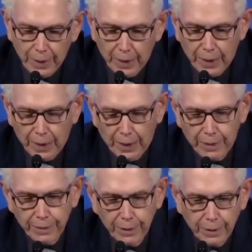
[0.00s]
Walt
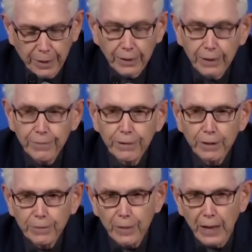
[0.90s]
Heyer, who
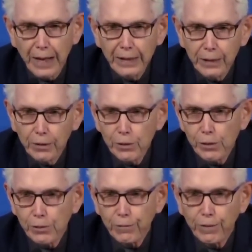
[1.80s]
attempted a sex change,
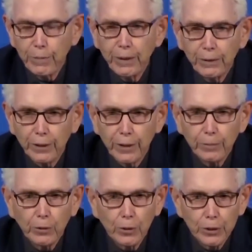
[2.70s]
knows it's
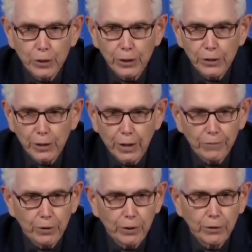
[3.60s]
impossible to change
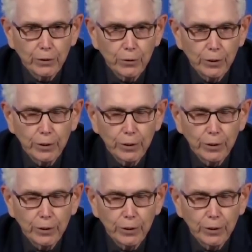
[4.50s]
one's sex.